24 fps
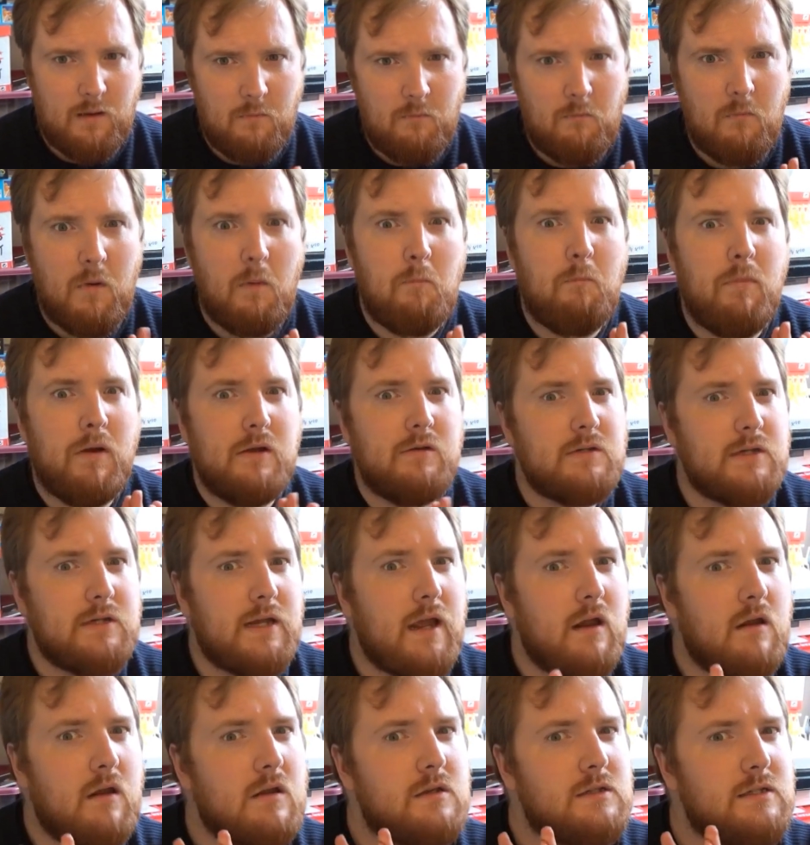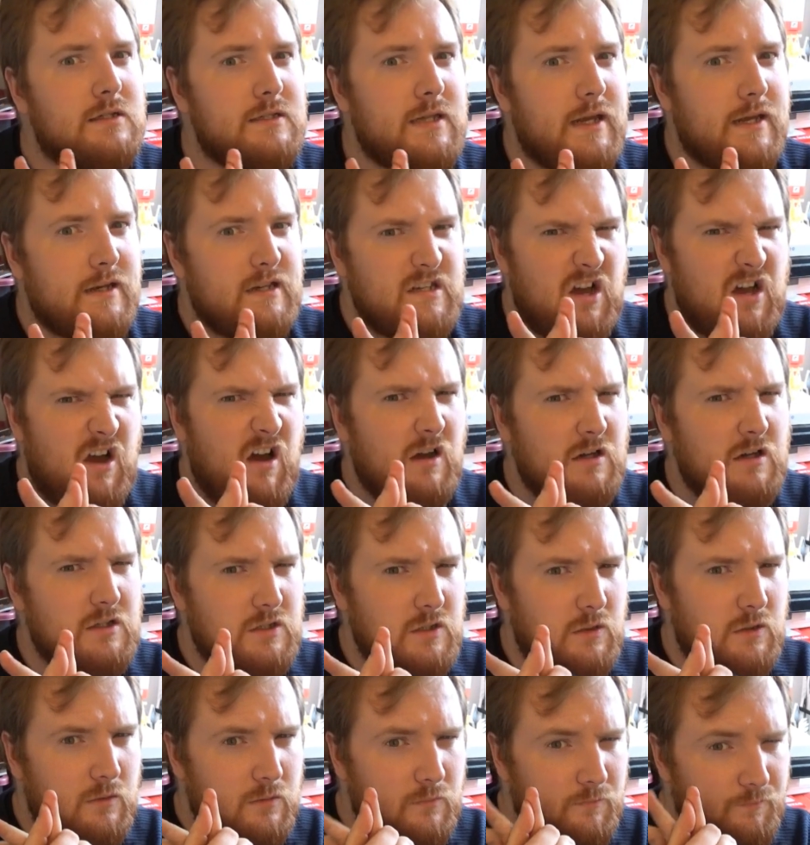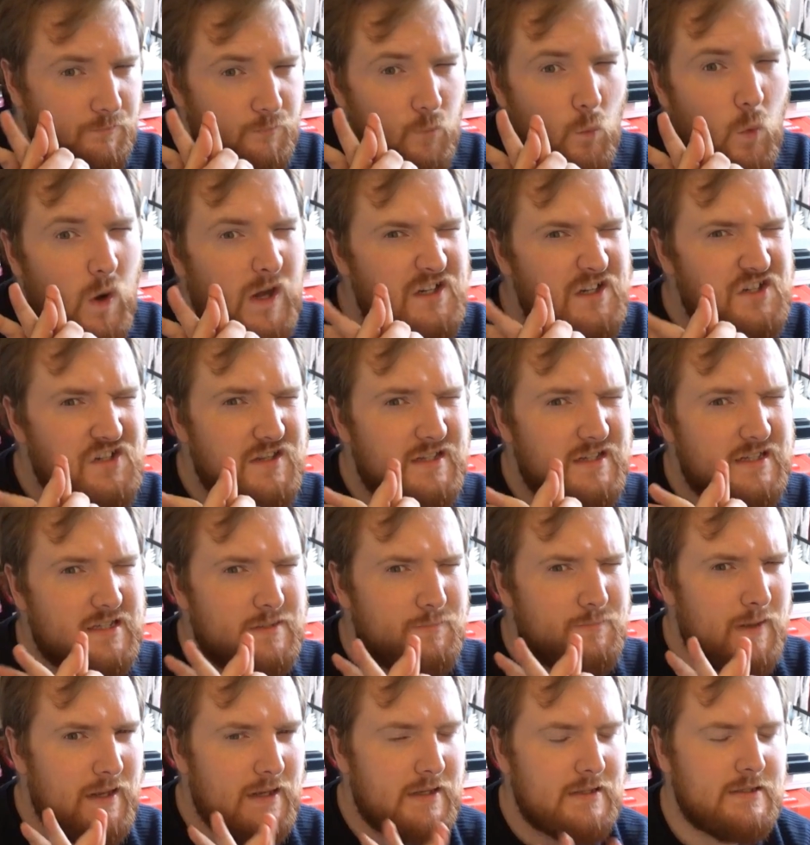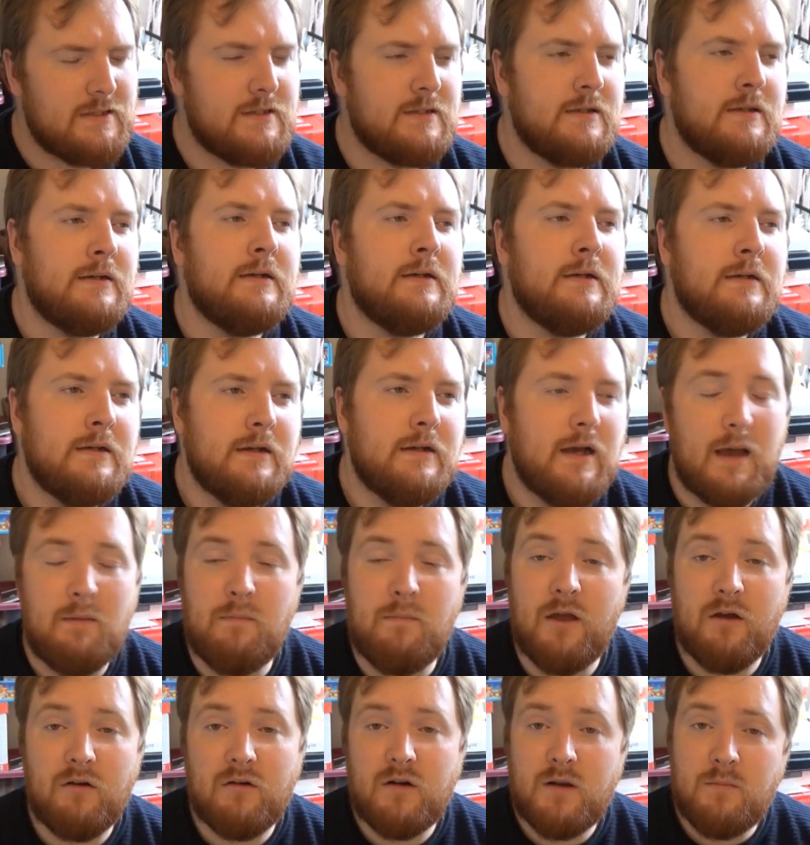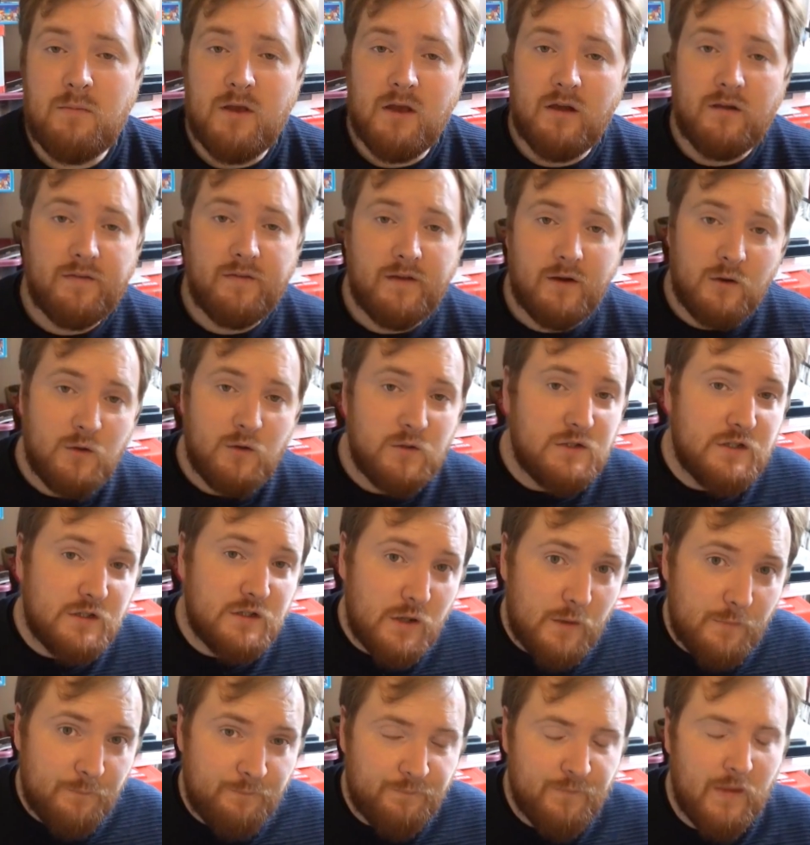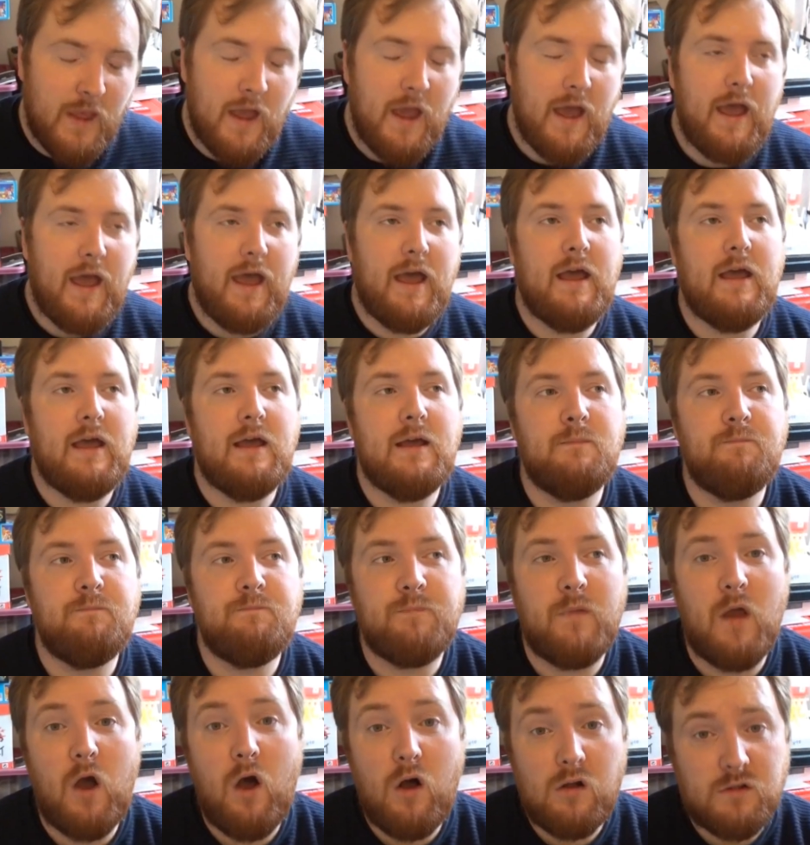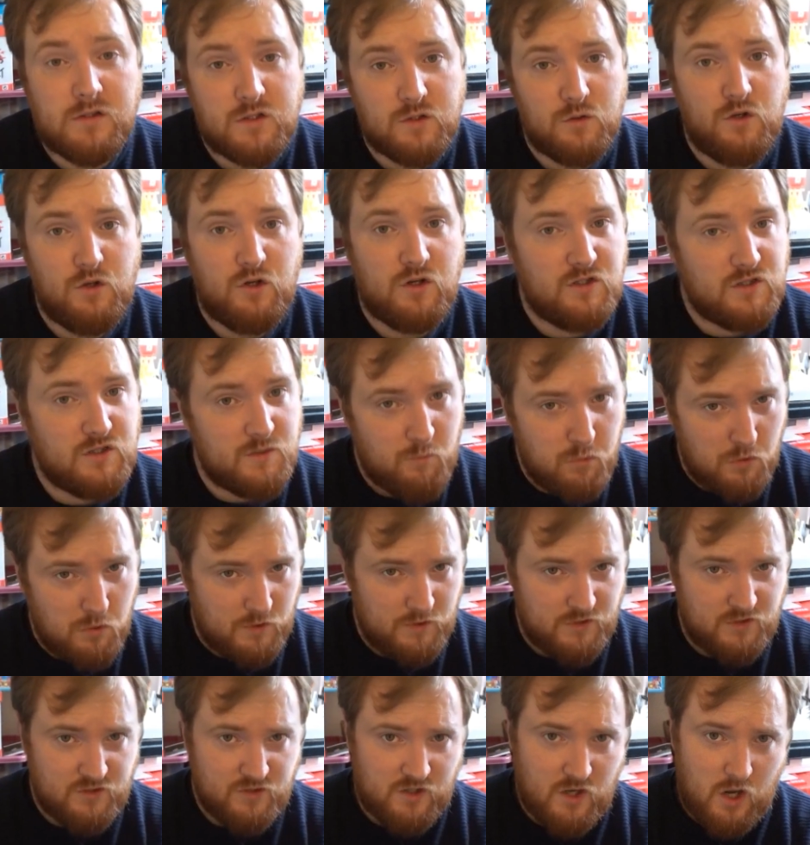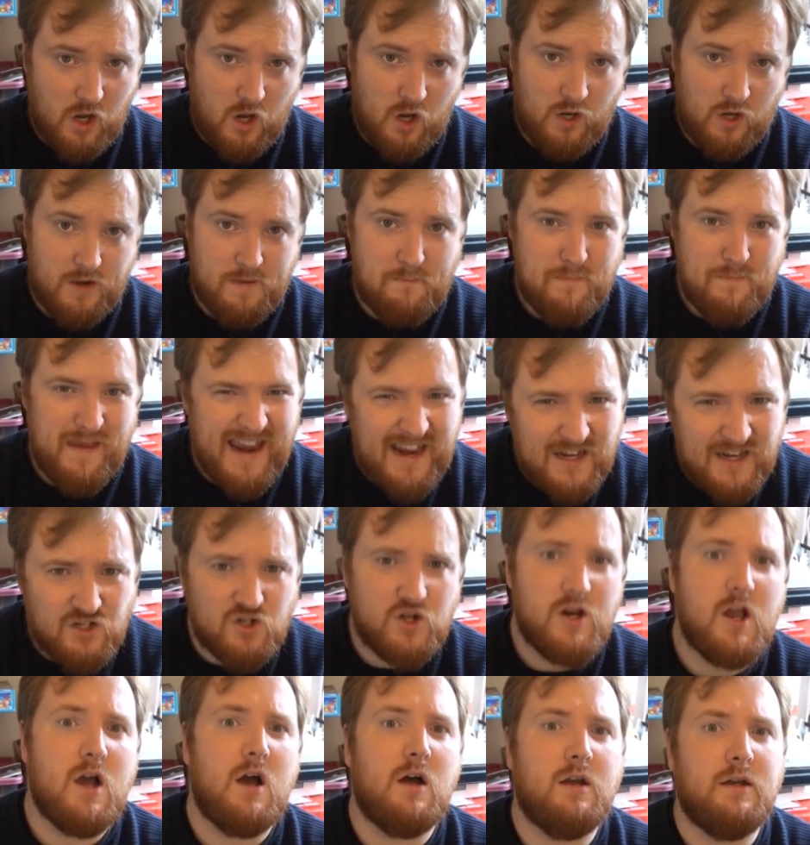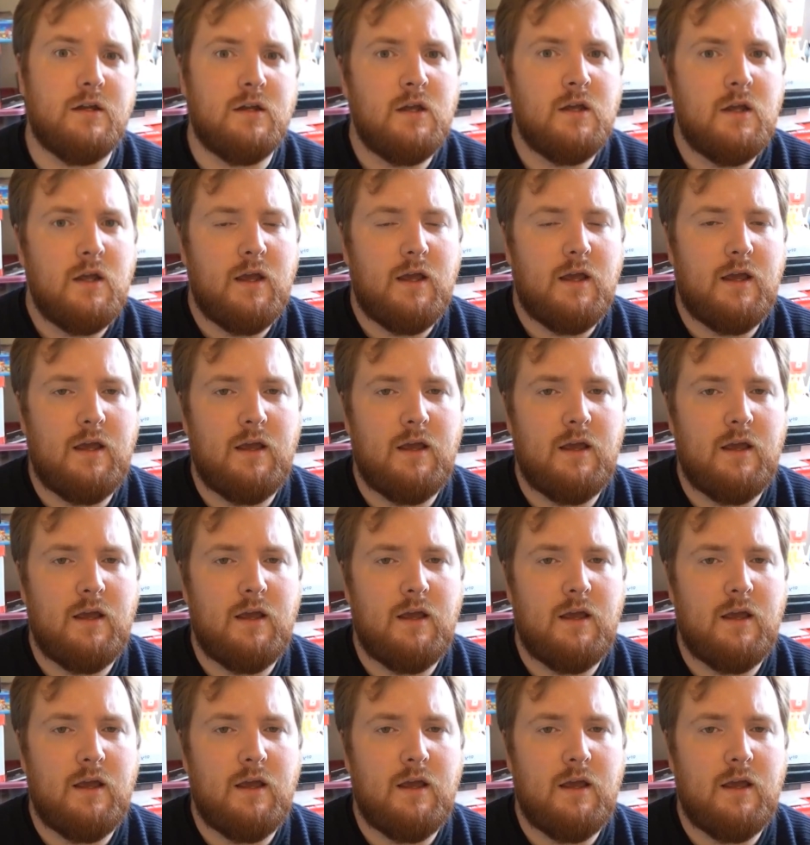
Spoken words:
I'm about to get onto TikTok, so watch this space. I may already be on there, who's to know? Also, you can support us on Patreon.